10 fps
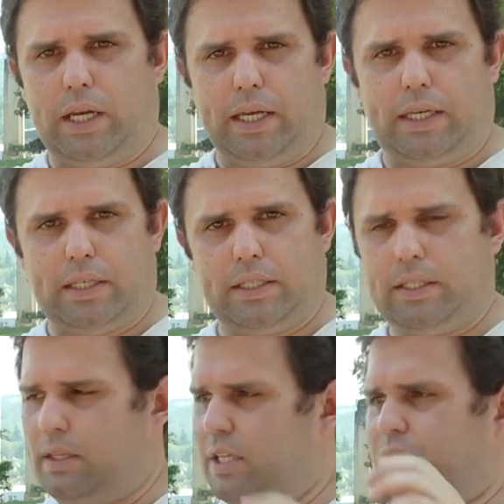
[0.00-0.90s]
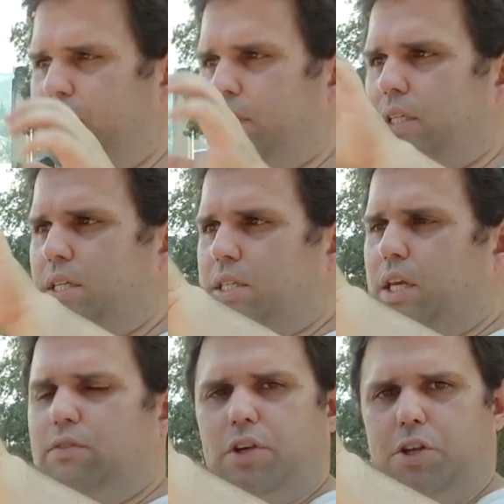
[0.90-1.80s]
like this filter is
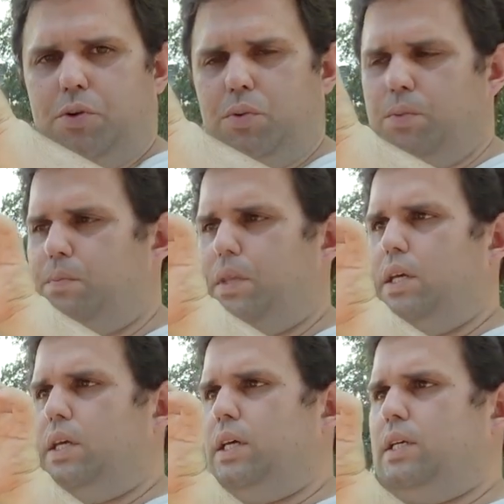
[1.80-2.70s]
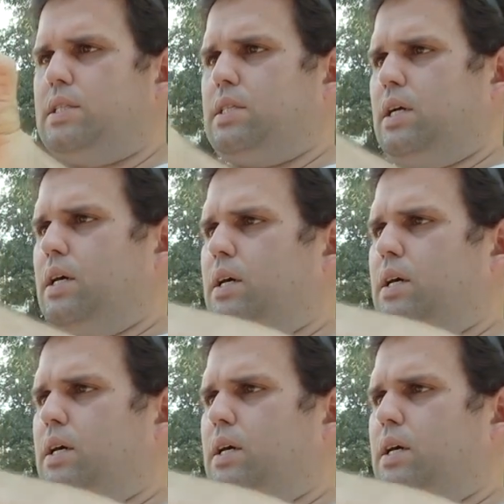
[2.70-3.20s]
giving you is